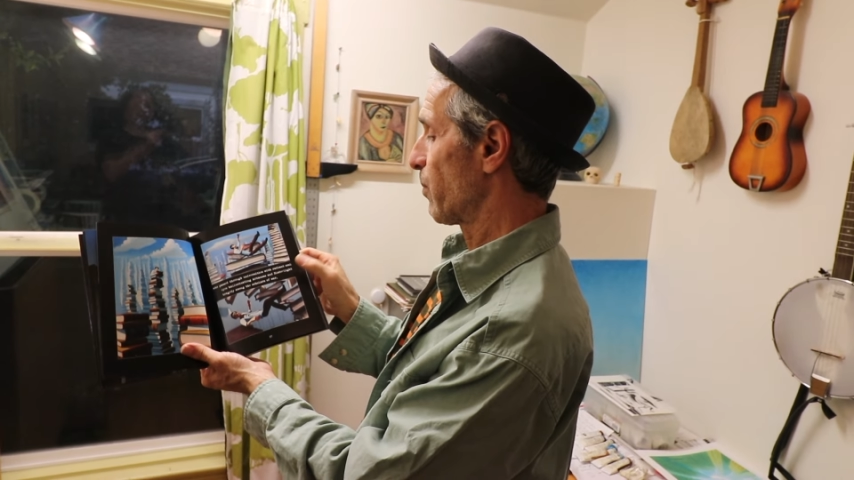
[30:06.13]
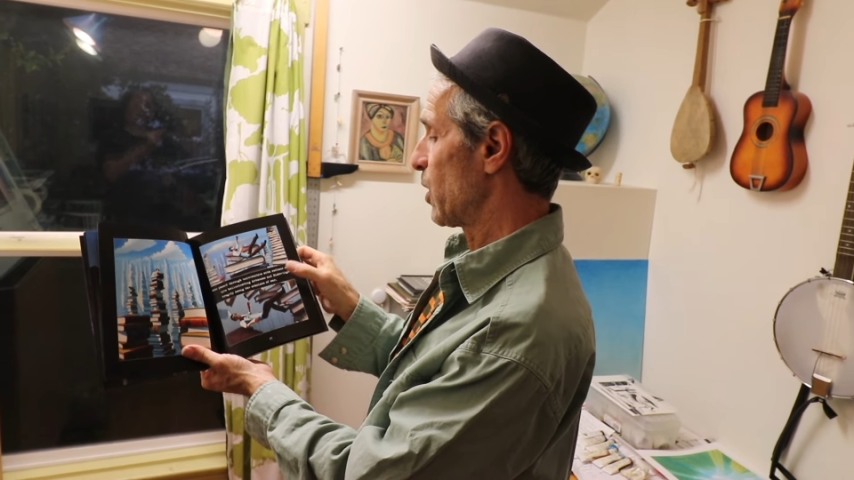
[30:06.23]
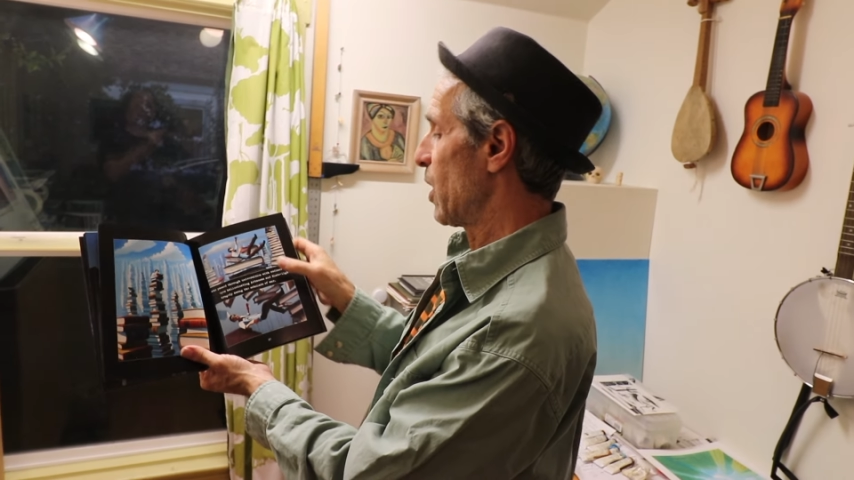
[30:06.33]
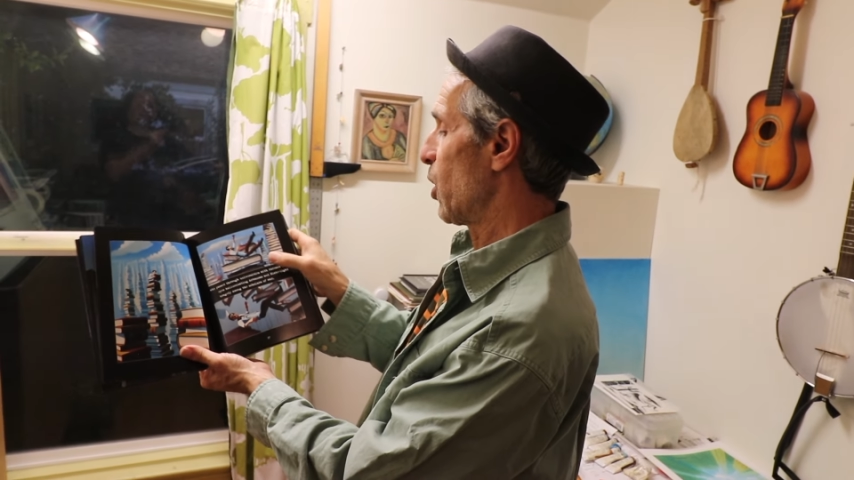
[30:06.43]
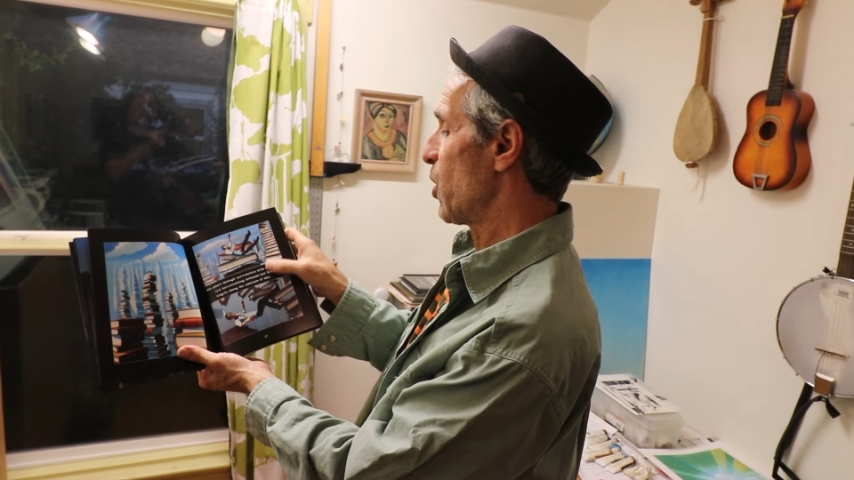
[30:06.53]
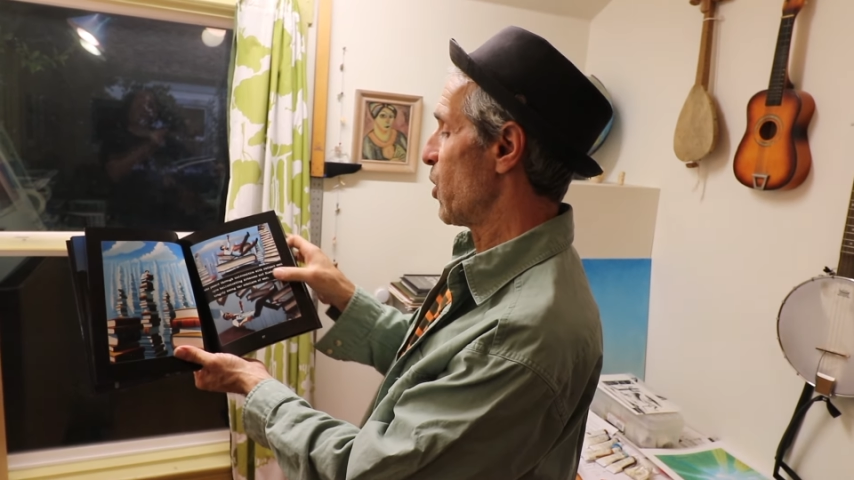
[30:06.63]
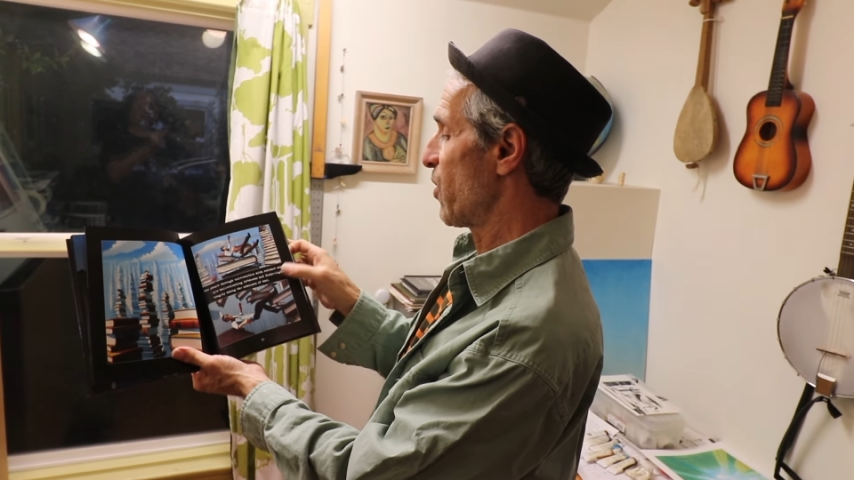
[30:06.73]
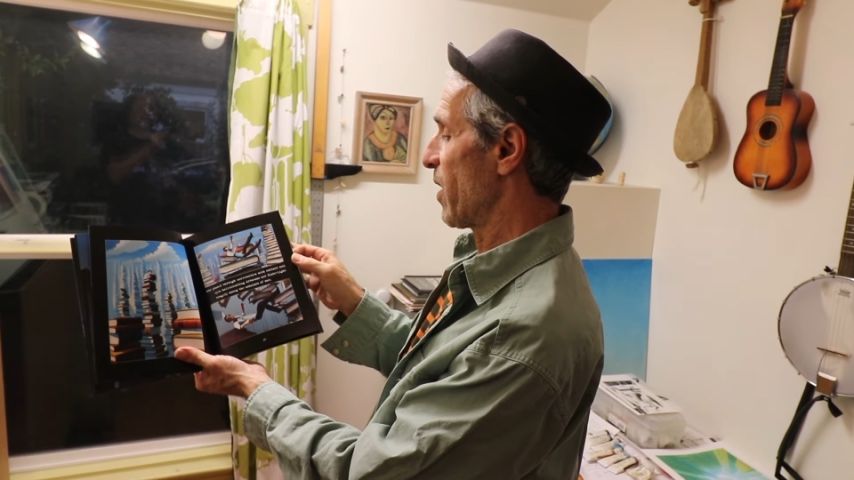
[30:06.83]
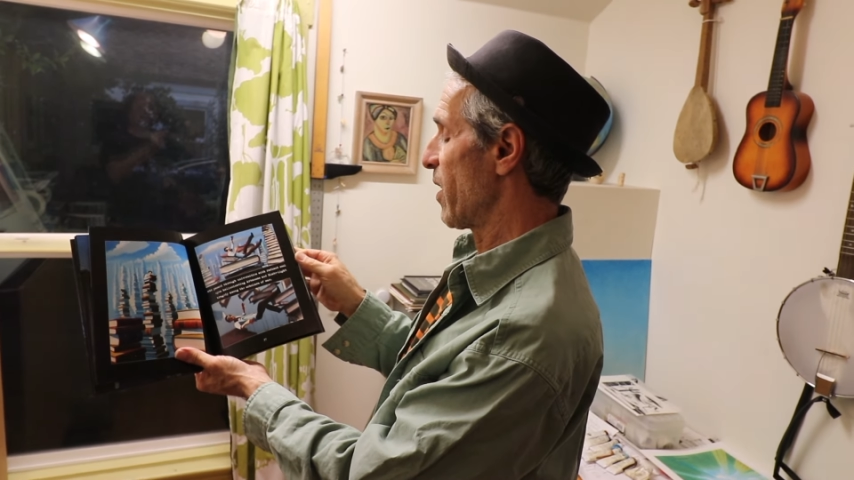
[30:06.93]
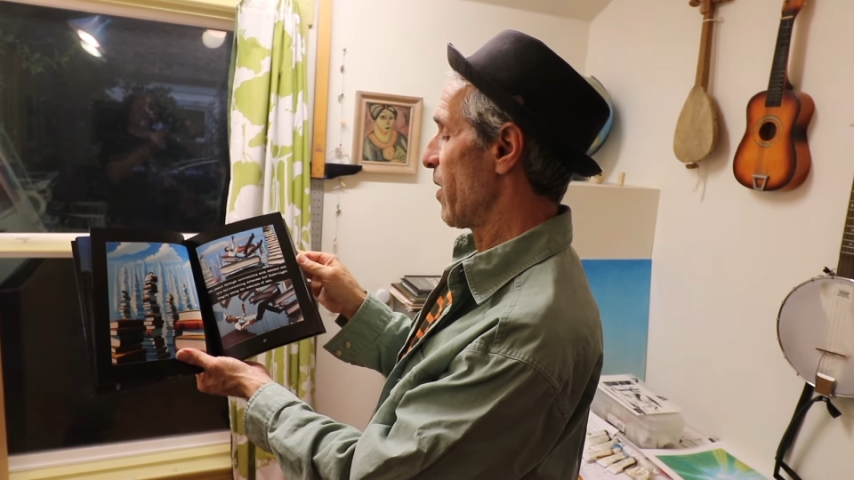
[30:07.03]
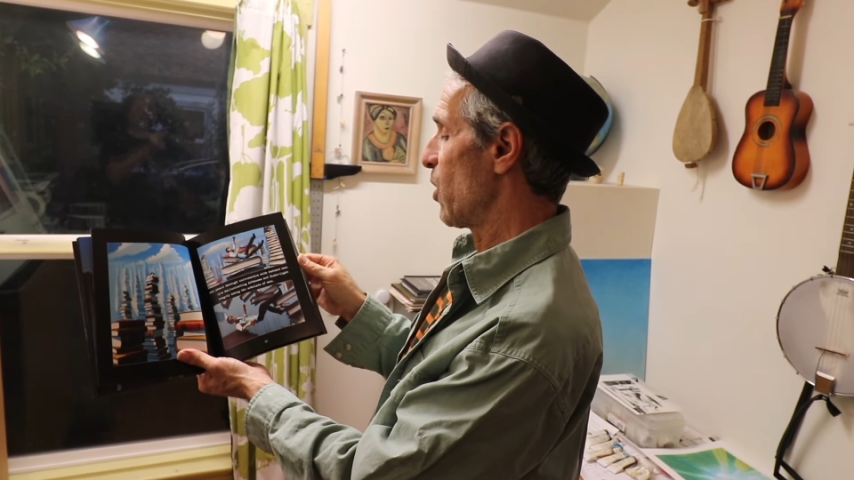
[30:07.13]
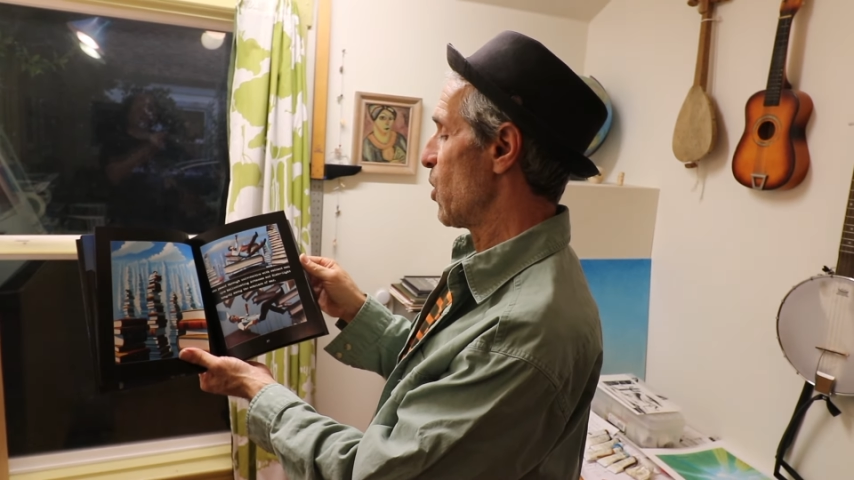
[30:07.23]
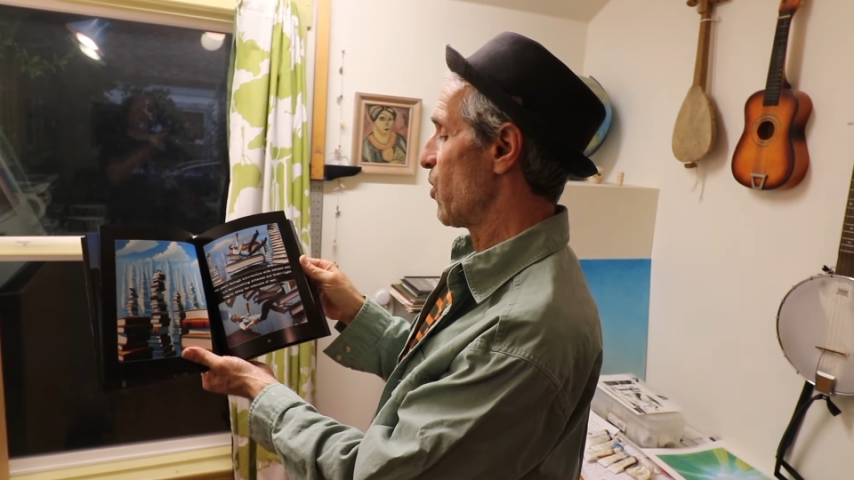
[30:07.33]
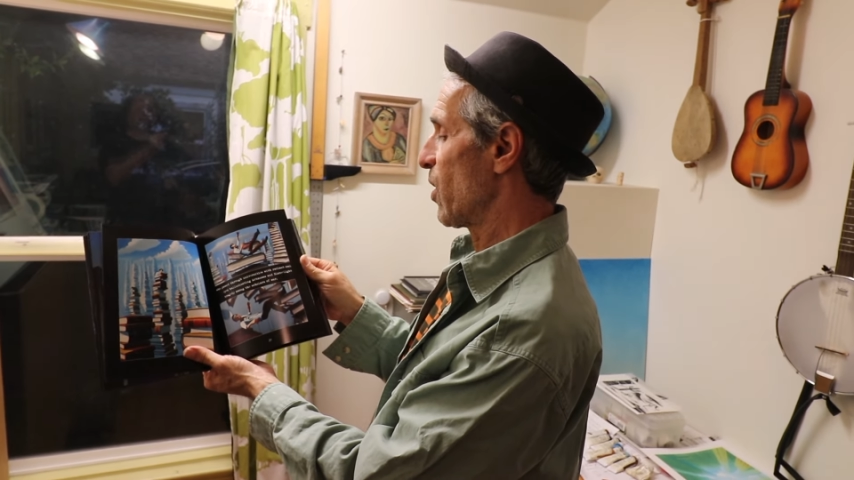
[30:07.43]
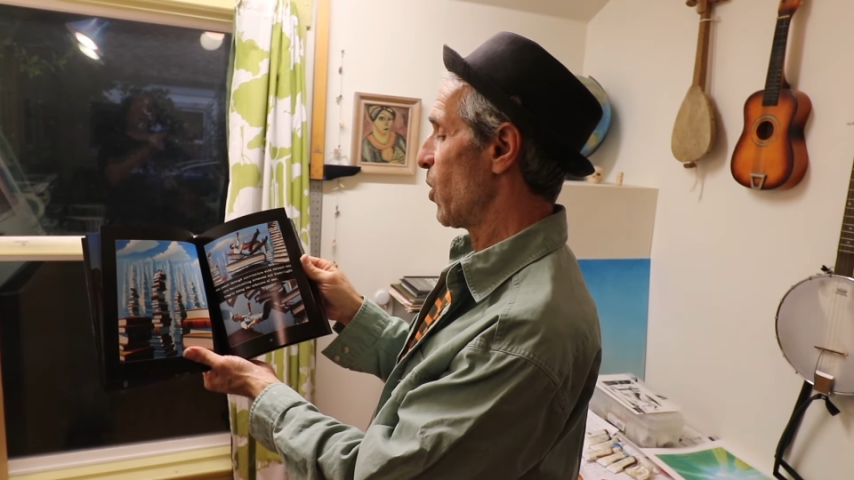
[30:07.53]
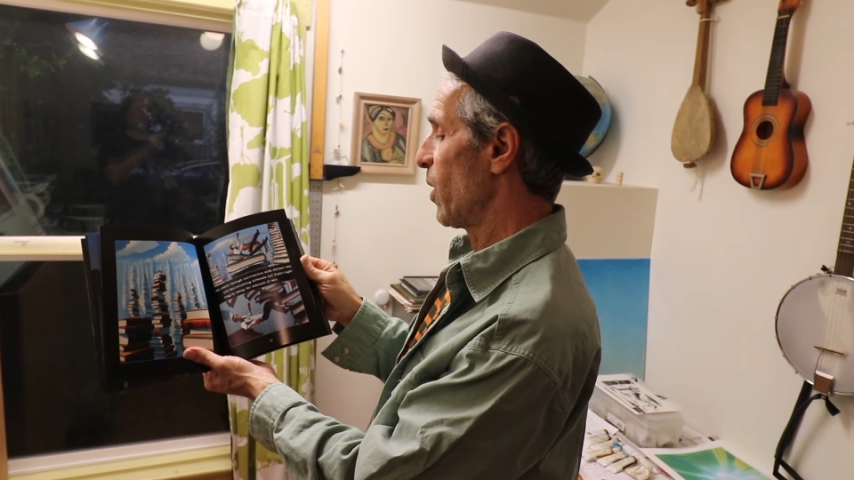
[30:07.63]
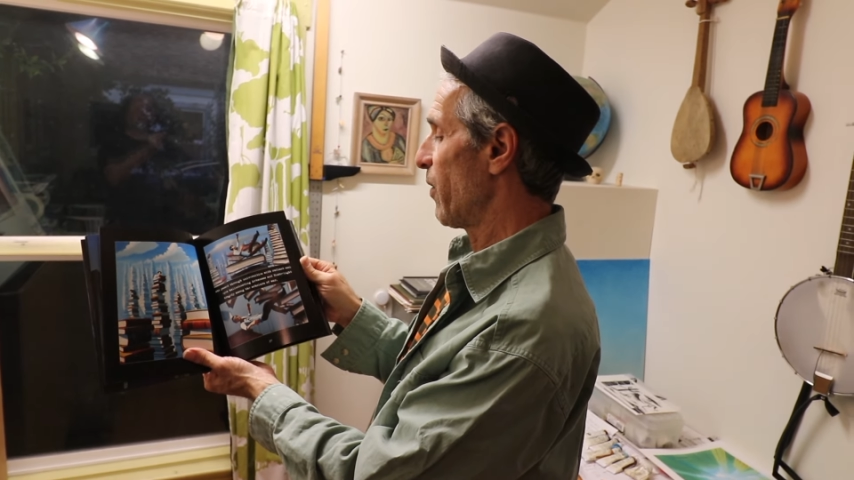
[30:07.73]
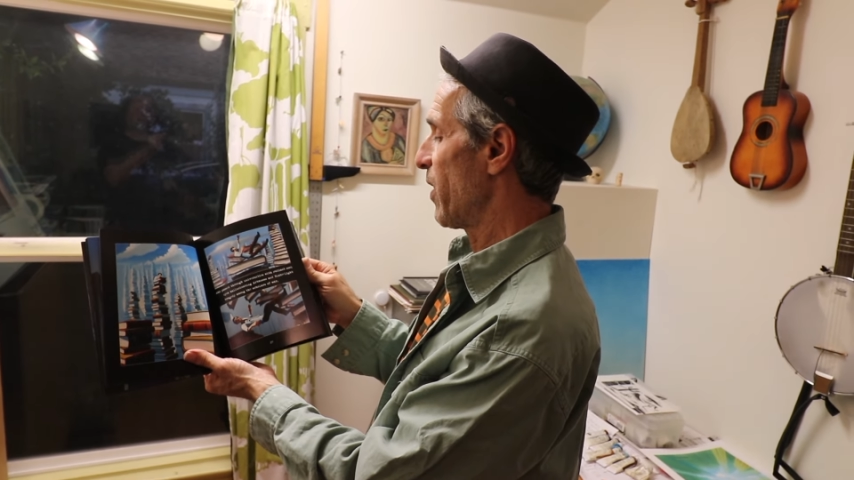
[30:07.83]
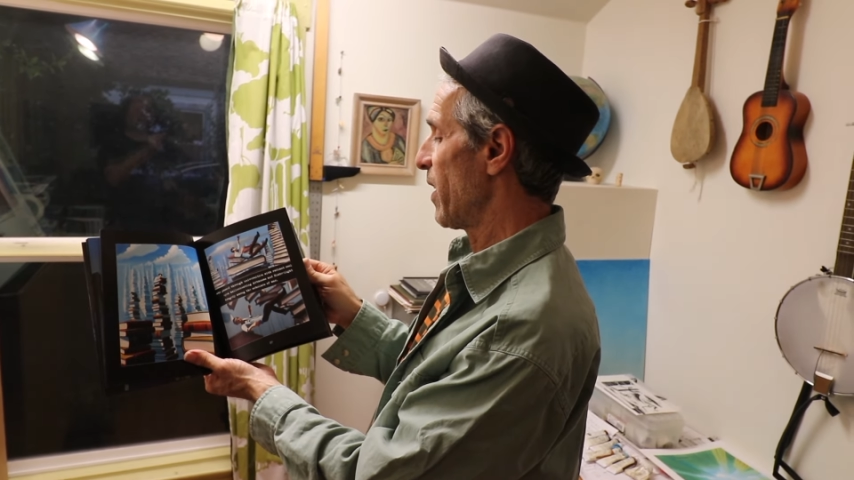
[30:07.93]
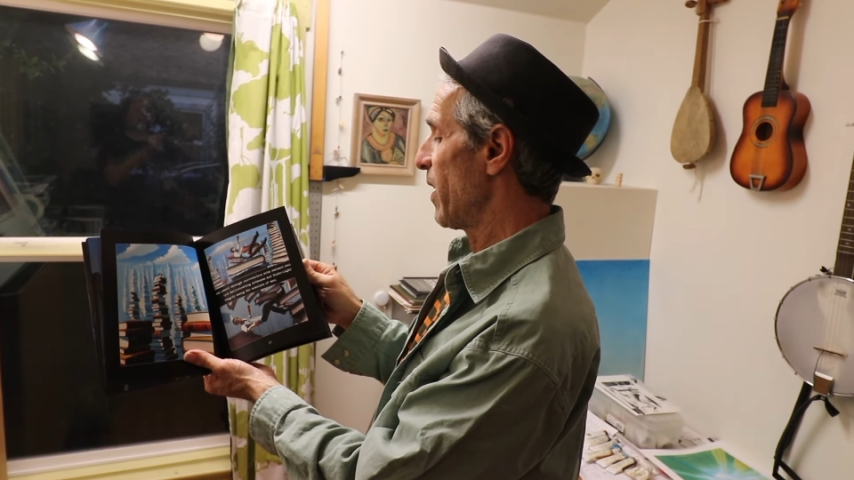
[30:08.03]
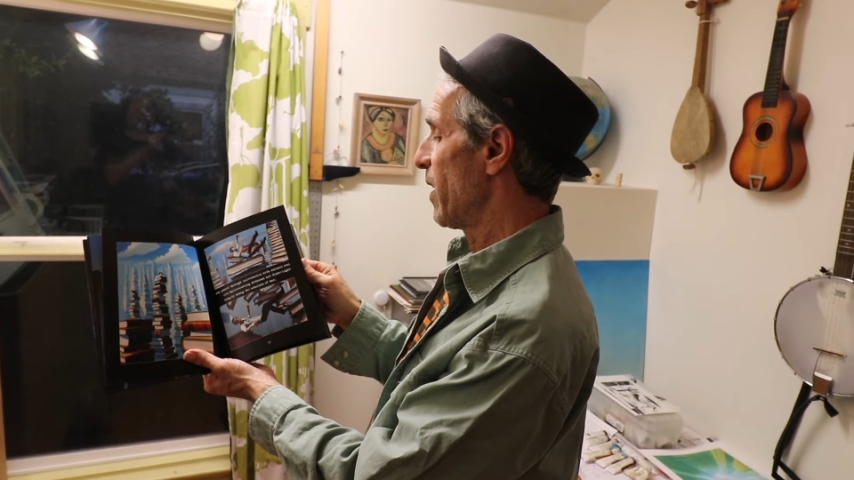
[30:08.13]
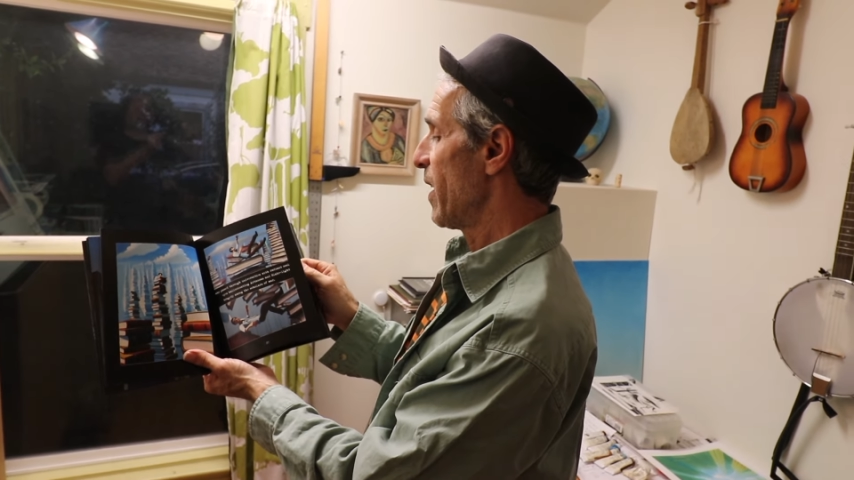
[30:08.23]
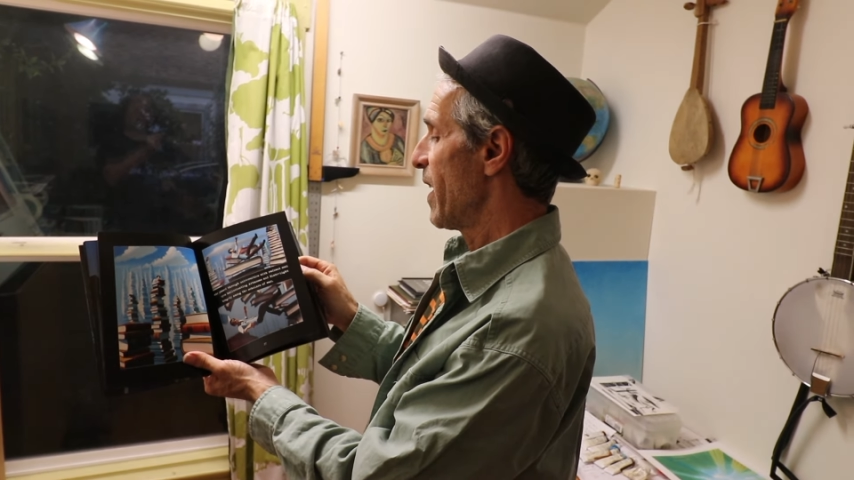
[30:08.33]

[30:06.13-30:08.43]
using all of the